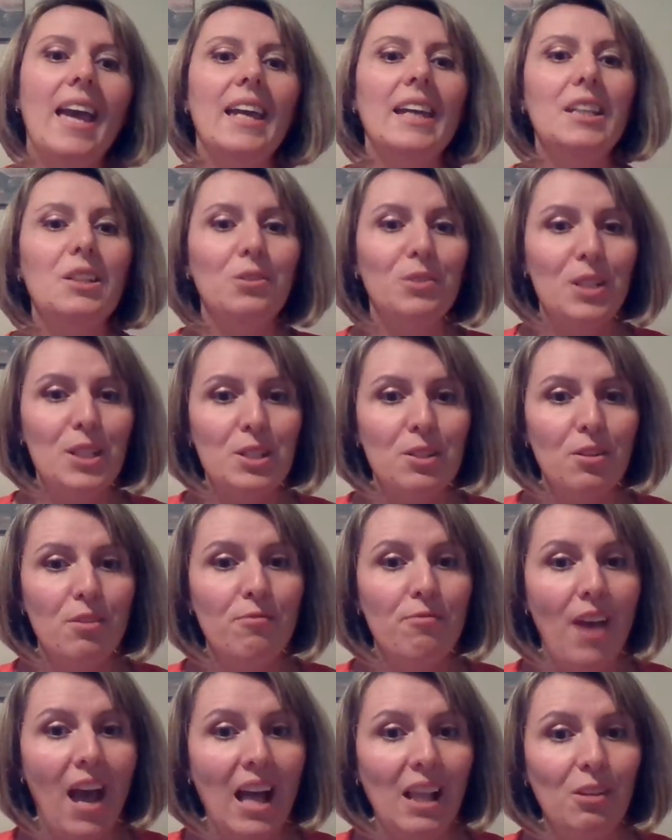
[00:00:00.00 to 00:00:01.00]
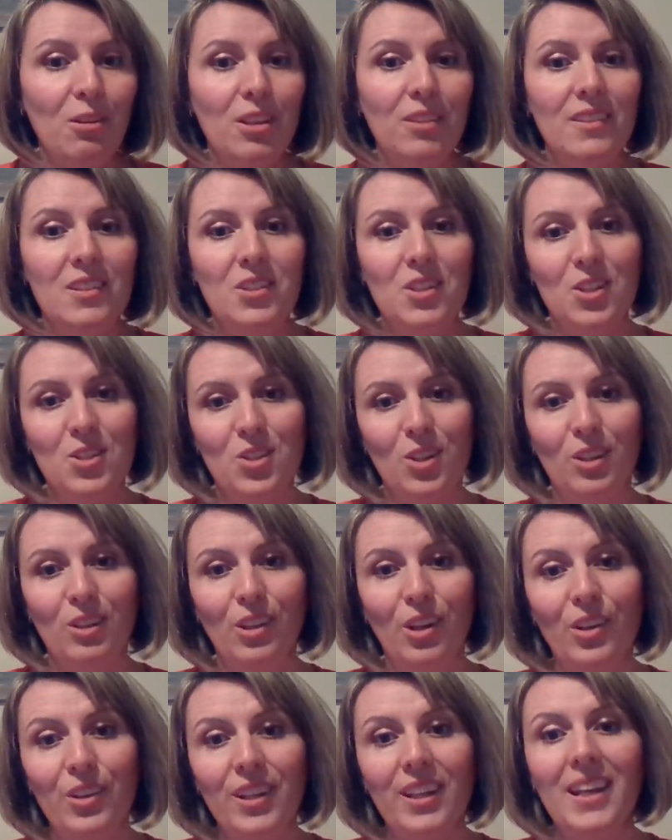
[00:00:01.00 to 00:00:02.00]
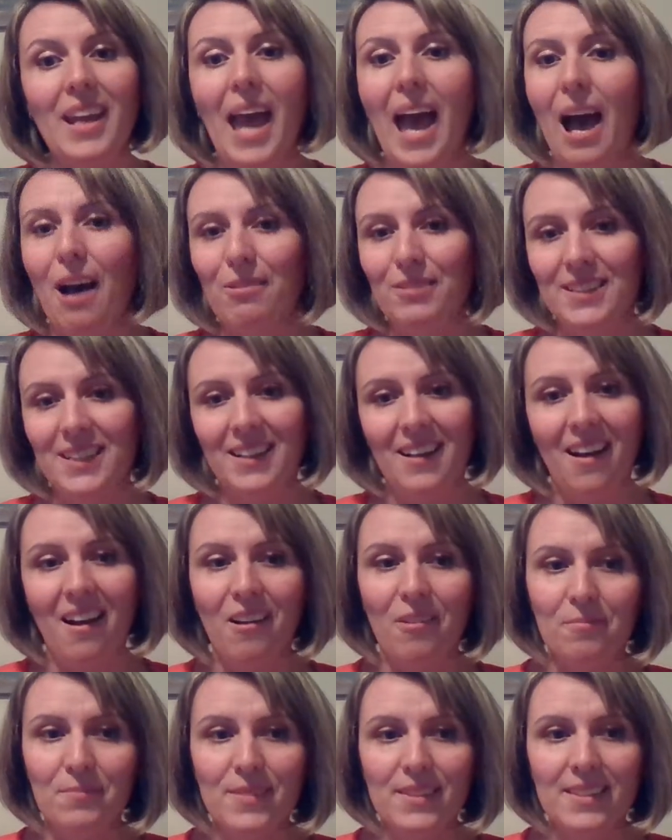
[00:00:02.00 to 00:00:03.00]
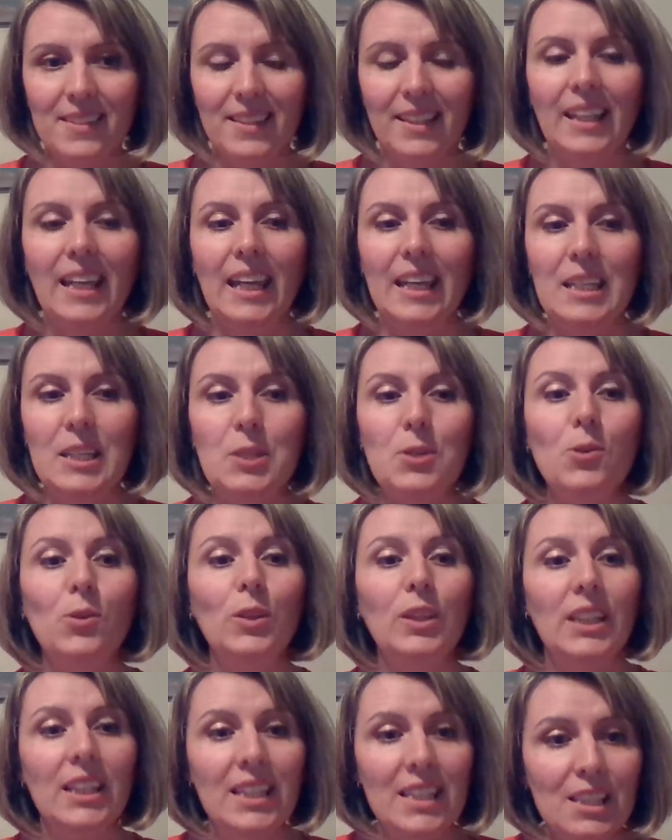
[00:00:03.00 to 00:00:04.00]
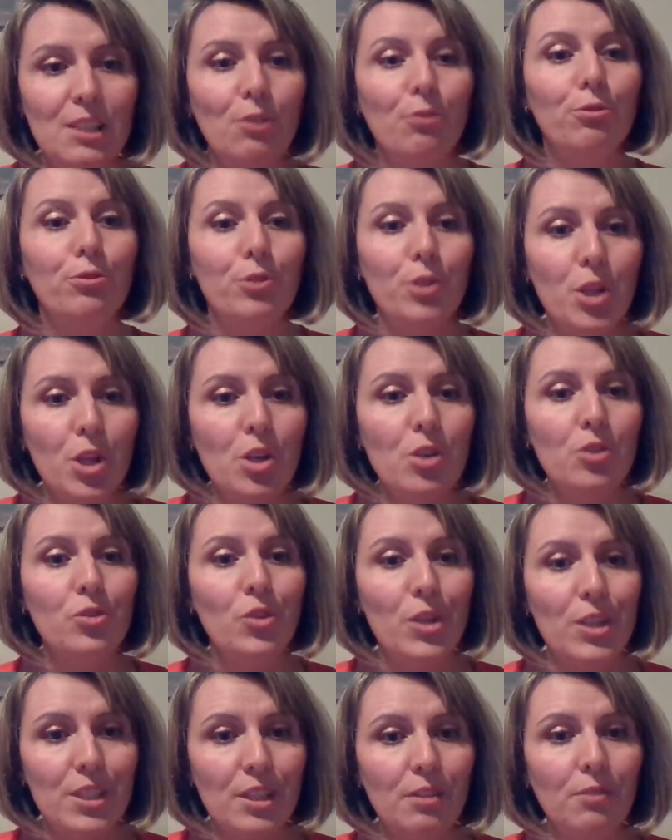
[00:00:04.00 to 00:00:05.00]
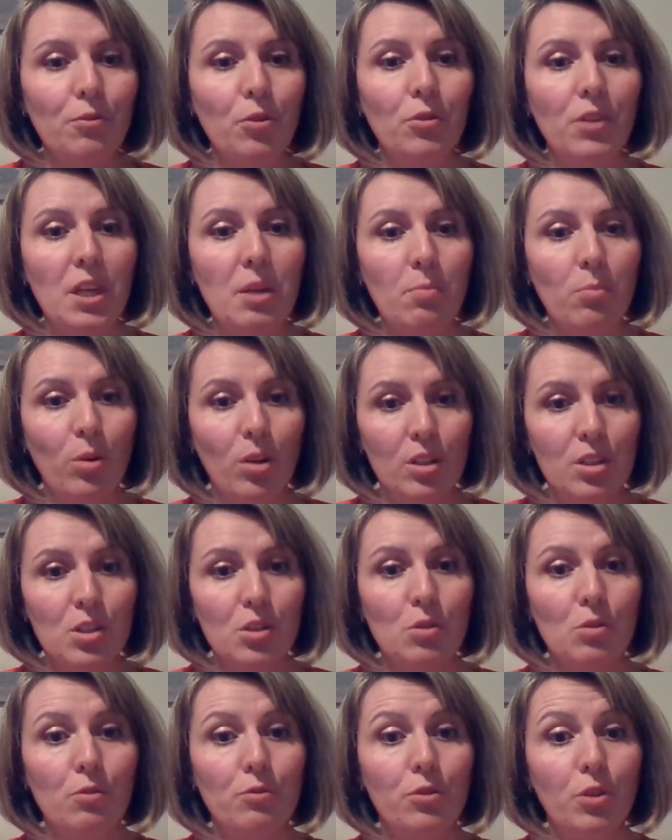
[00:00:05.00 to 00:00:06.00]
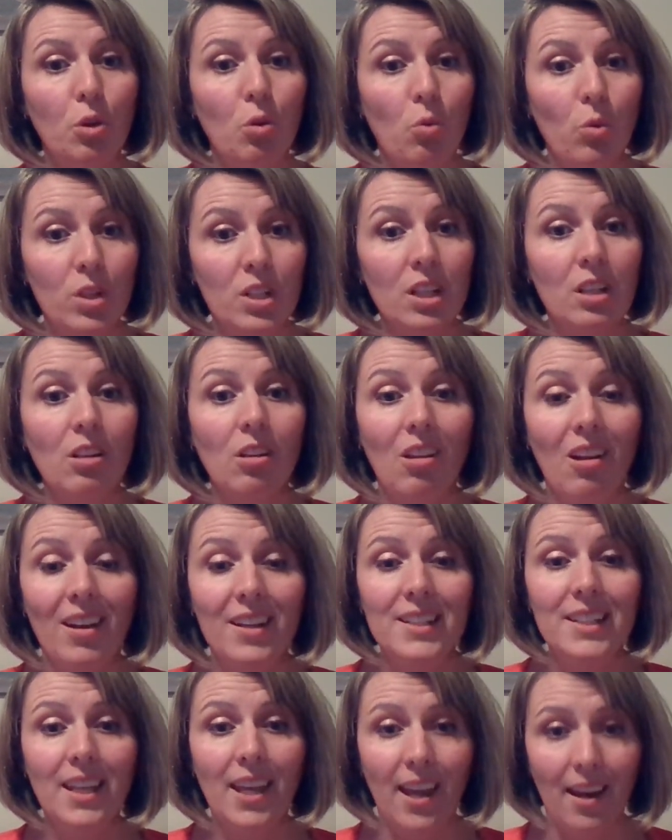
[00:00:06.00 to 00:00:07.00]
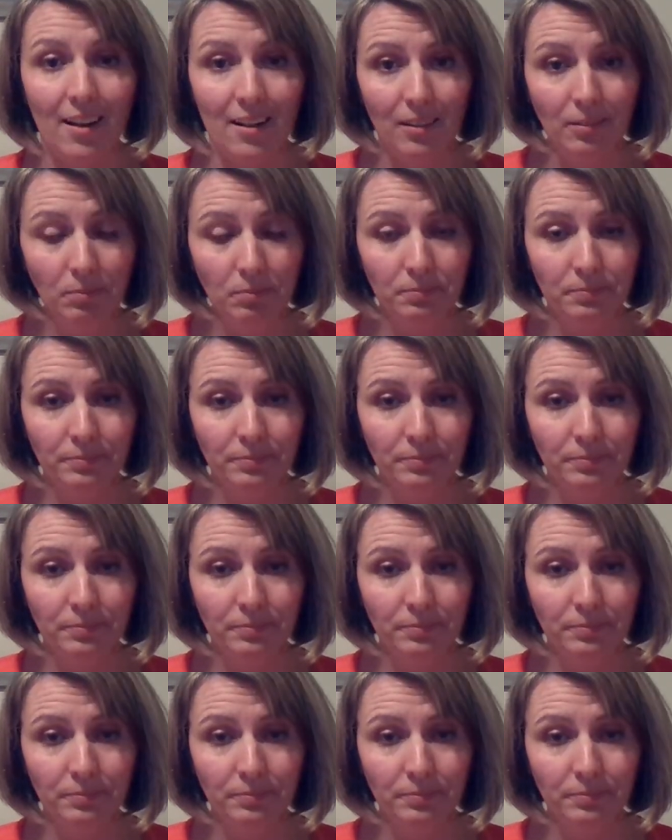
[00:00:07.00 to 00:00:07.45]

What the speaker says: In order to evaluate the teaching learning outcomes, can you list 3 reasons for the importance of recording client care?